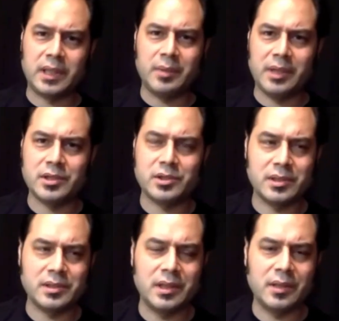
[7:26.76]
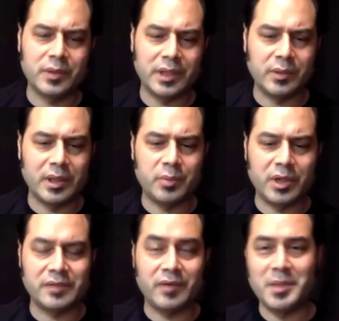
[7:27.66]
mean, it's just really
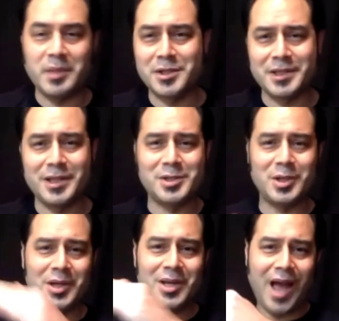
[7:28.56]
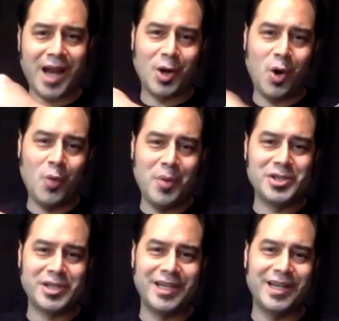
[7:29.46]
impressive. I mean, I got a whole
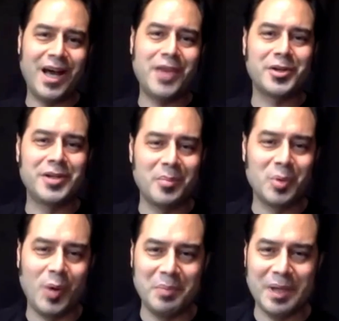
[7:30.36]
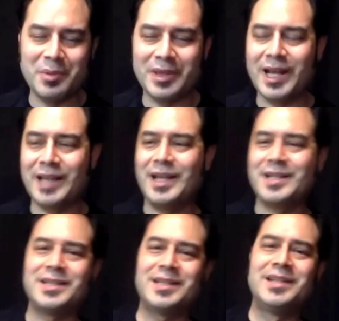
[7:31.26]
bunch of other number one people that I'd like
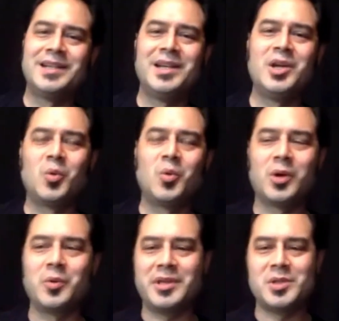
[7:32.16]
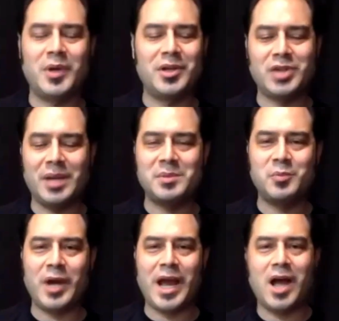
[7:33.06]
to work with as well. James
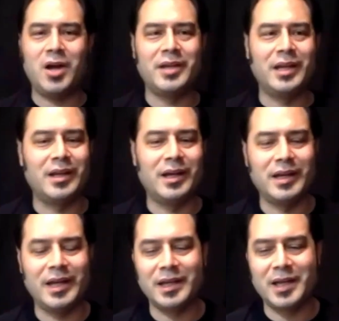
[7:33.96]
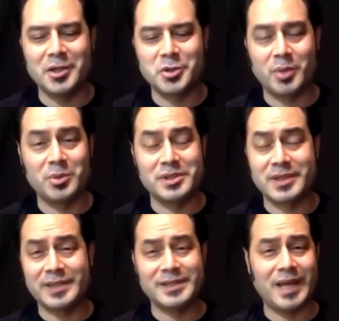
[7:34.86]
Brown and any kind of drummers
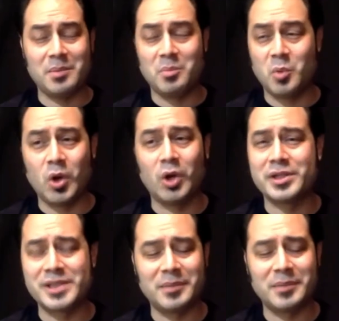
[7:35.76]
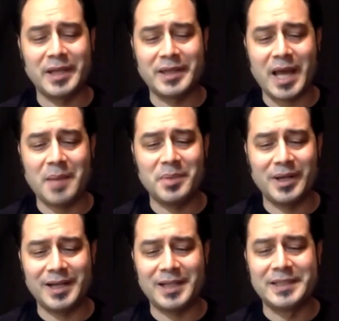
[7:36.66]
like Stanton Moore or something like that.
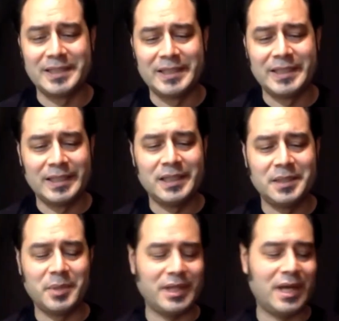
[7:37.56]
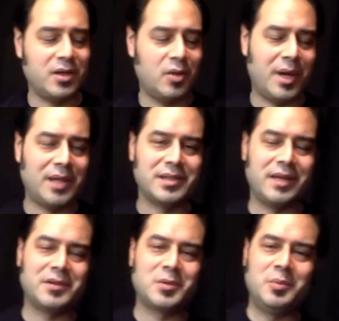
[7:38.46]
But yeah, no, Miles
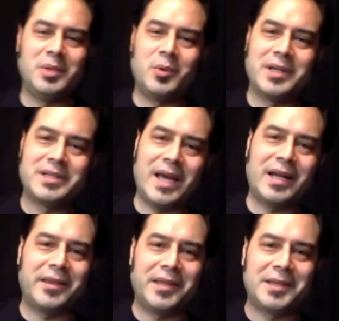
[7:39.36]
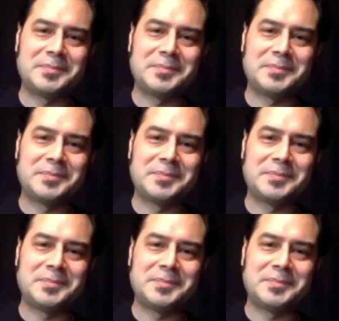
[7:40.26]
Davis would be where it's at, I think.